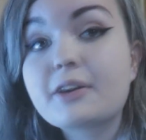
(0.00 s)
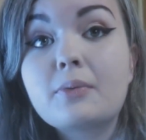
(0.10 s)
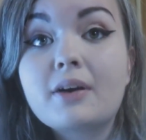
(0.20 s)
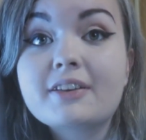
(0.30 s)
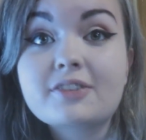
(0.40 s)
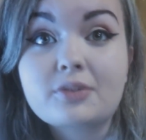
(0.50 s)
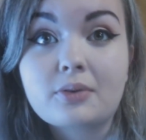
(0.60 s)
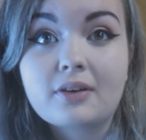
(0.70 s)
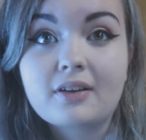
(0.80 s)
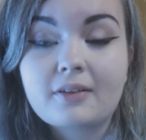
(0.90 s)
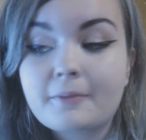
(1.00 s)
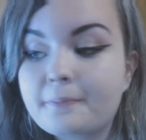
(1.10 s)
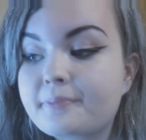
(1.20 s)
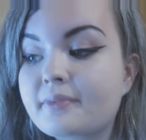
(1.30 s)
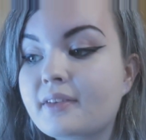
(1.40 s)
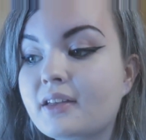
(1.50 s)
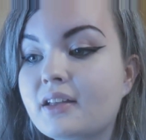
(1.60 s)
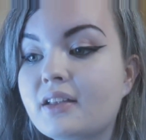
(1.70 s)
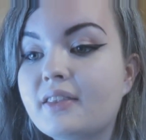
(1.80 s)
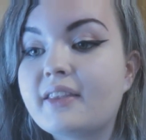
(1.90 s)
gonna want a store
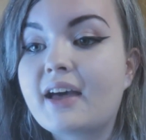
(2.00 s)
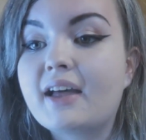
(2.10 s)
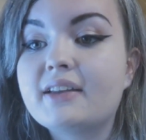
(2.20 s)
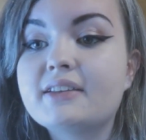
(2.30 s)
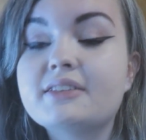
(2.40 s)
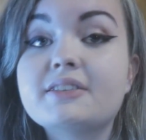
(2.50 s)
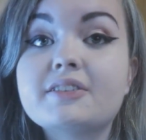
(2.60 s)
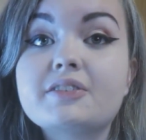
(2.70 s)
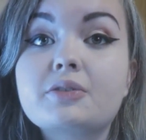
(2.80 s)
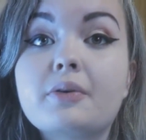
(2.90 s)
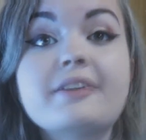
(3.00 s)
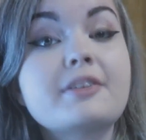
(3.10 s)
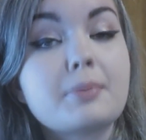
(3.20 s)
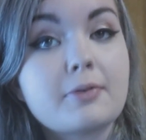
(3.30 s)
that is going to